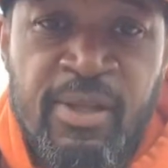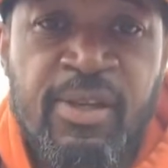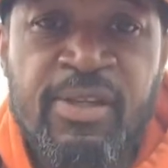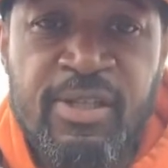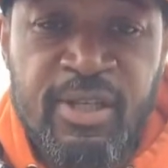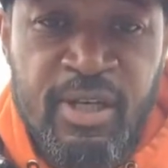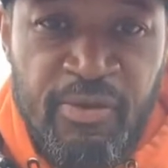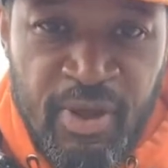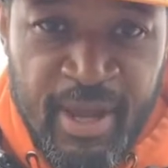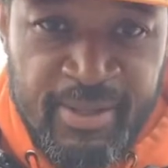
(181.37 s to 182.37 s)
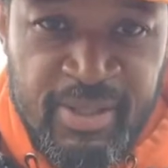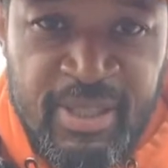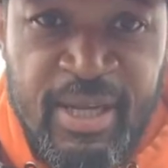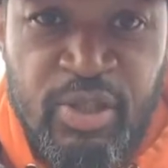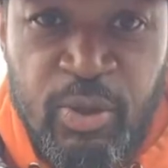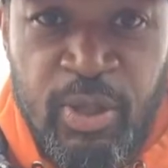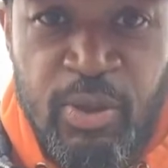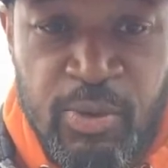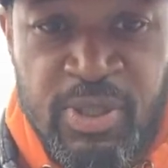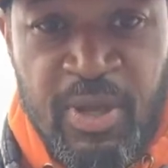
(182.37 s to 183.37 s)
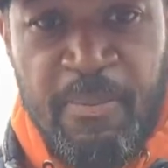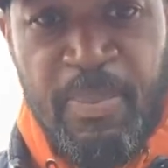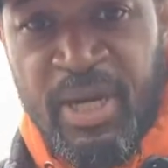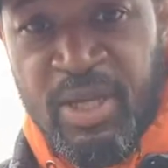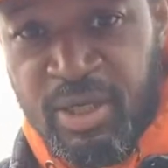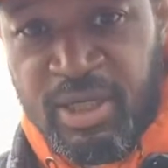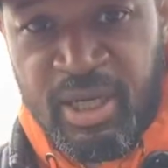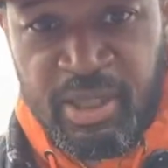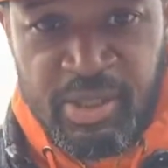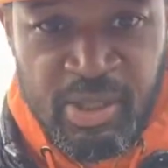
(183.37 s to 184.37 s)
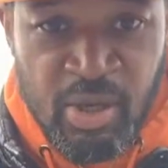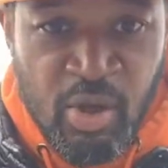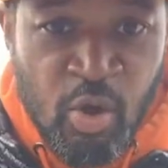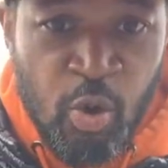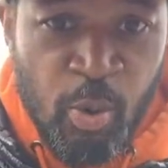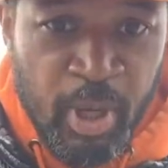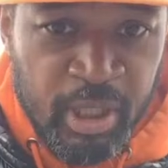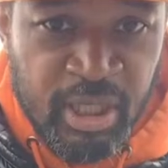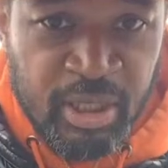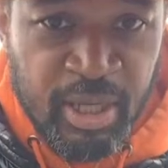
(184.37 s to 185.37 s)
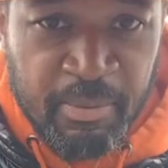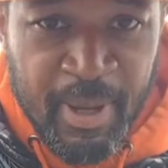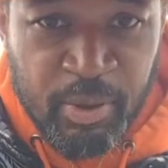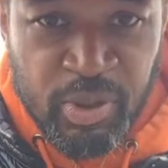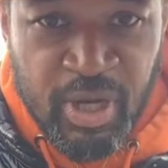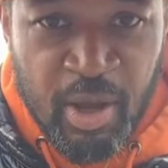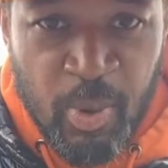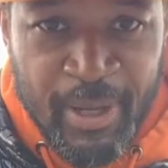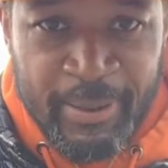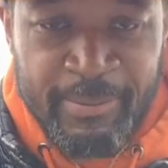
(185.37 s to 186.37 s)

This is another exercise you can use to better your kicks. Who want to kick like Michael Jai White?